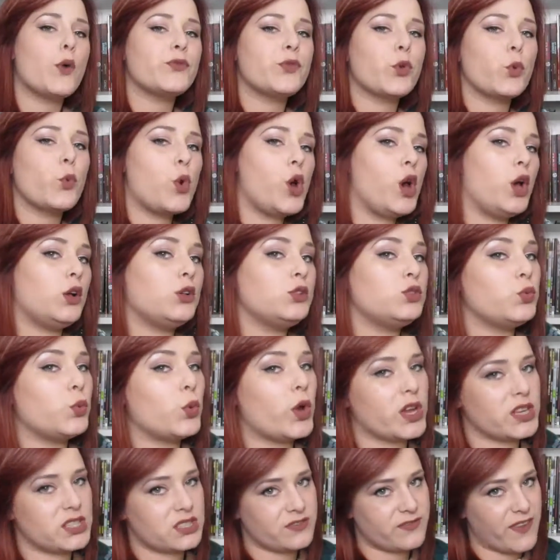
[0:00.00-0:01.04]
of the World's
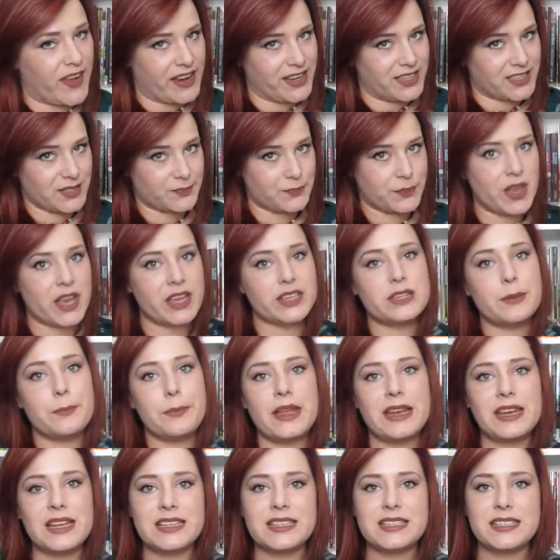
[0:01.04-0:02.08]
Worst Face is a
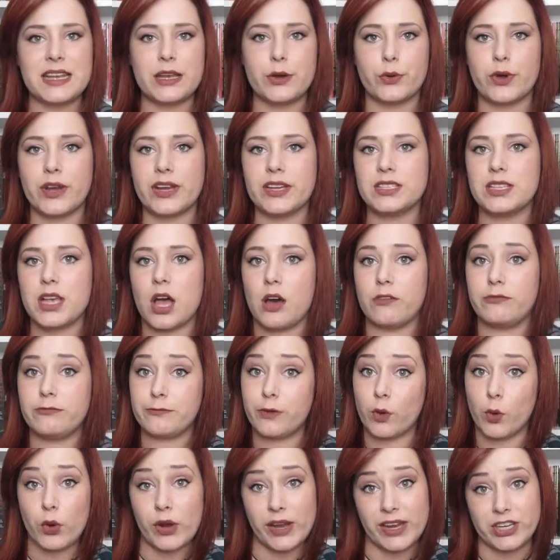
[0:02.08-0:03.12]
mini-series of
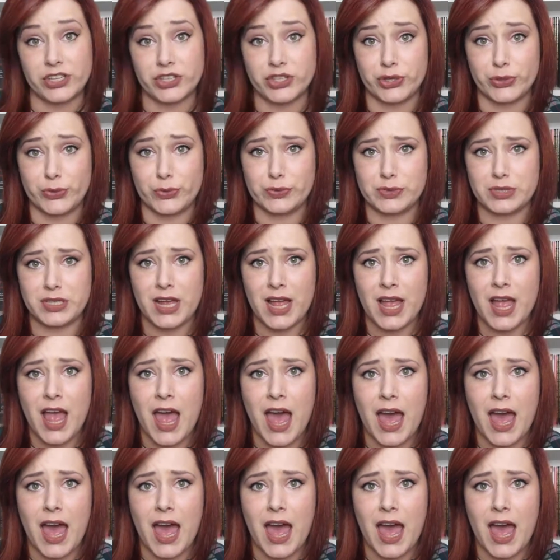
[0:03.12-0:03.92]
four issues